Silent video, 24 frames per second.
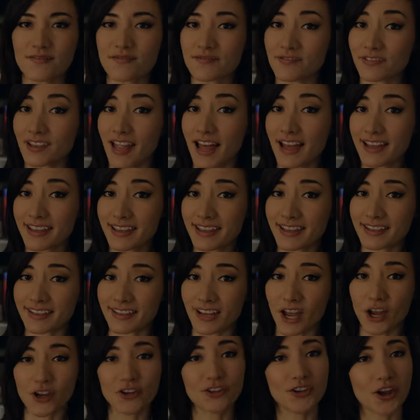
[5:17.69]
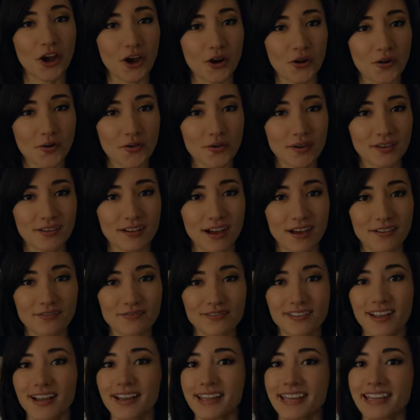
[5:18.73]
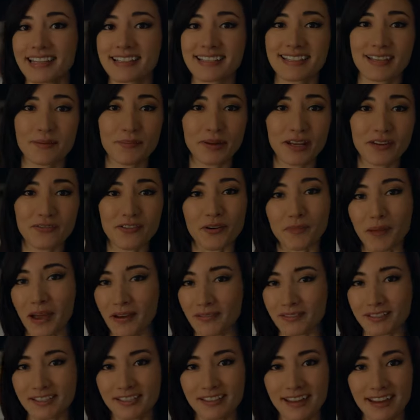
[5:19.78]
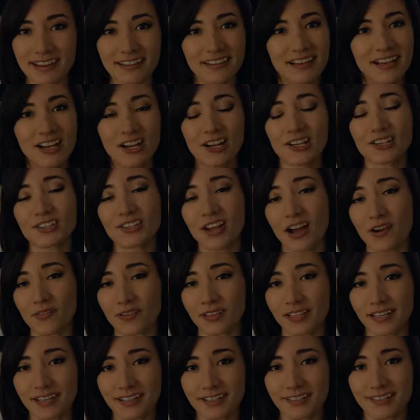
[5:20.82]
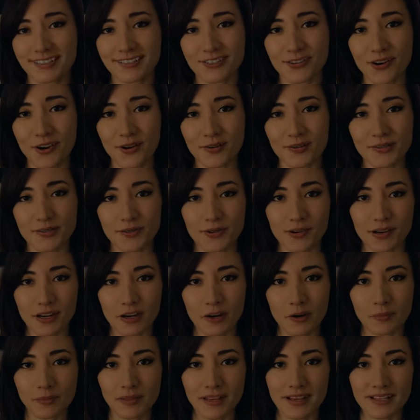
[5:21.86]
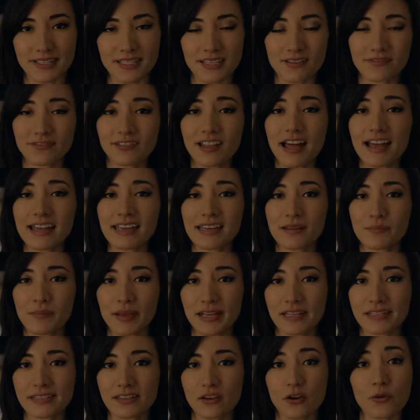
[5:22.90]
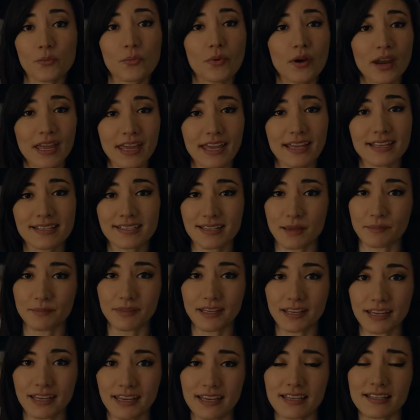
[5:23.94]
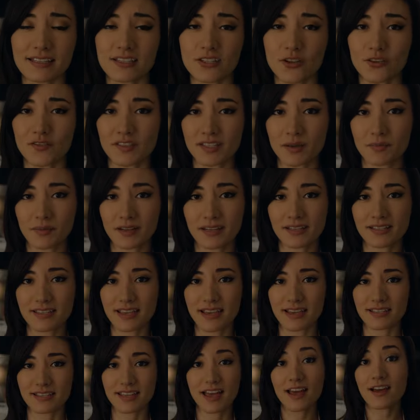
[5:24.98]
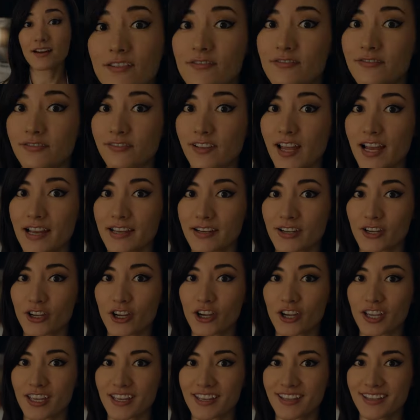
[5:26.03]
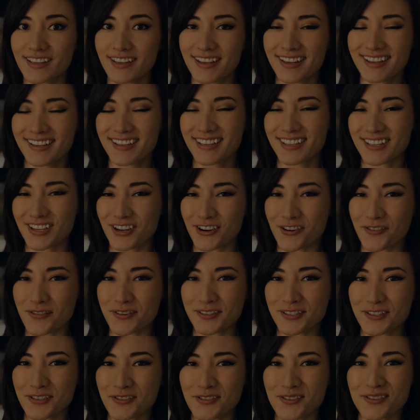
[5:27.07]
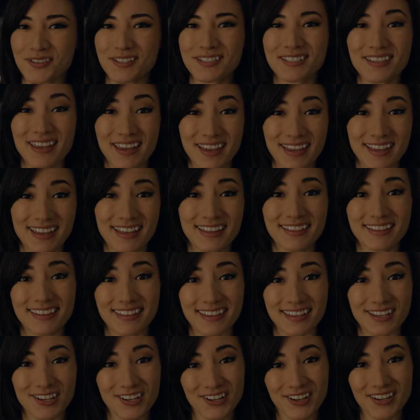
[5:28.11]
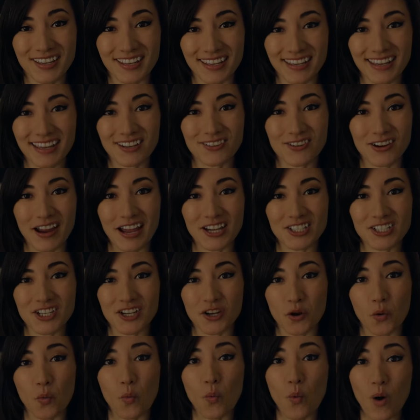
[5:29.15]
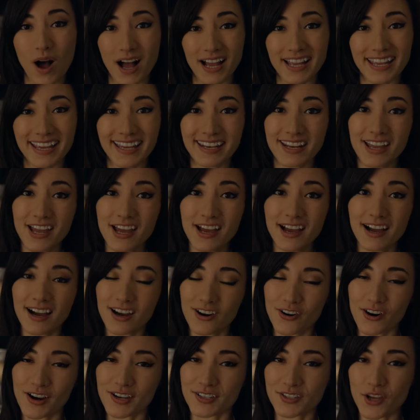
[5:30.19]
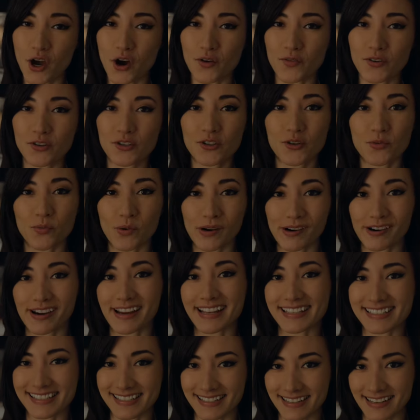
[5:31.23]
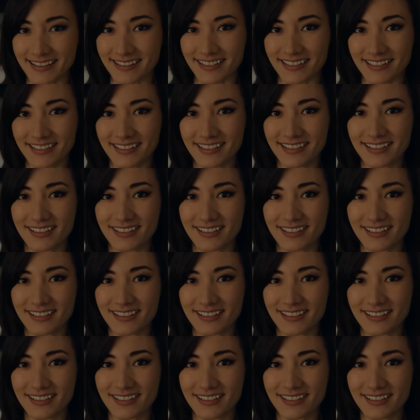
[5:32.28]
Fly in, no, not flying in somebody from out of state, not related to drones or airplanes. Fly in means that you're bringing something in. So if somebody says, fly in a cookie, you're going to take the cookie and you're actually gonna walk it across over to where it's needed.